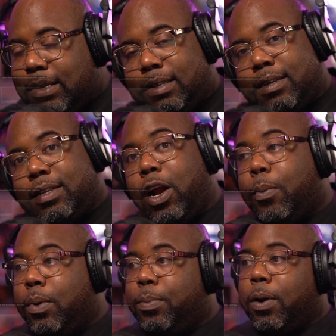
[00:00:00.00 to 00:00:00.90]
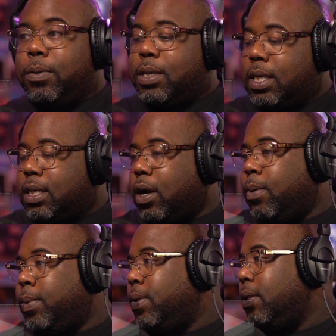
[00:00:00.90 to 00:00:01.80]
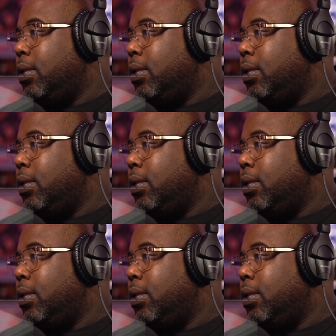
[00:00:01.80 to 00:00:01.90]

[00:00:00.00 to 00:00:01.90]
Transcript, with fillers: sounds terrible, bro. Sounds terrible.